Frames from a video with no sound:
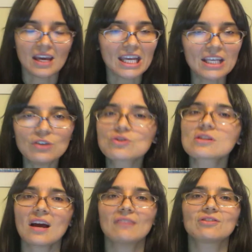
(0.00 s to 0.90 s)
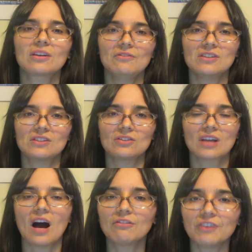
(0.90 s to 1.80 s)
You just have to convince
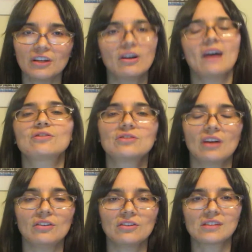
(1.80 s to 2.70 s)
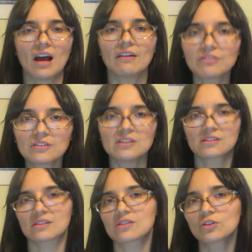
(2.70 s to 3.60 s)
yourself and you have to tell yourself,
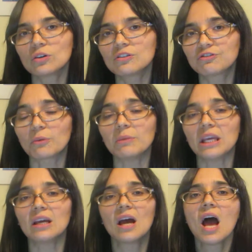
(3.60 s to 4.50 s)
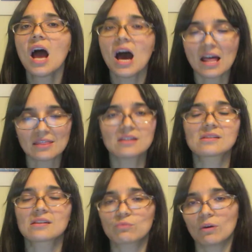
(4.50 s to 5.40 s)
this is good for me and
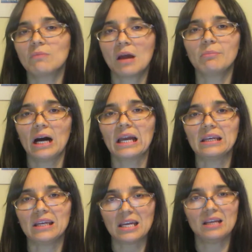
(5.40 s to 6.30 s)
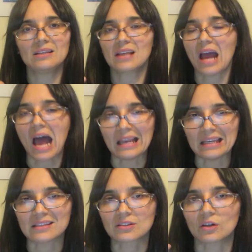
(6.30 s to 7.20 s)
this is what my body needs and
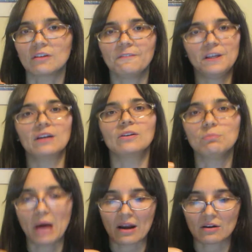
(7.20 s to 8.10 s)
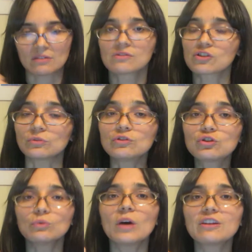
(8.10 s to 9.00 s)
it's gonna feel better. So
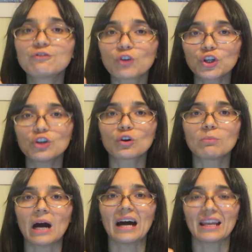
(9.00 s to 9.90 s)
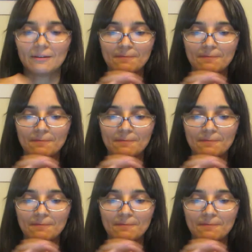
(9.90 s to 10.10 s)
do it for your body.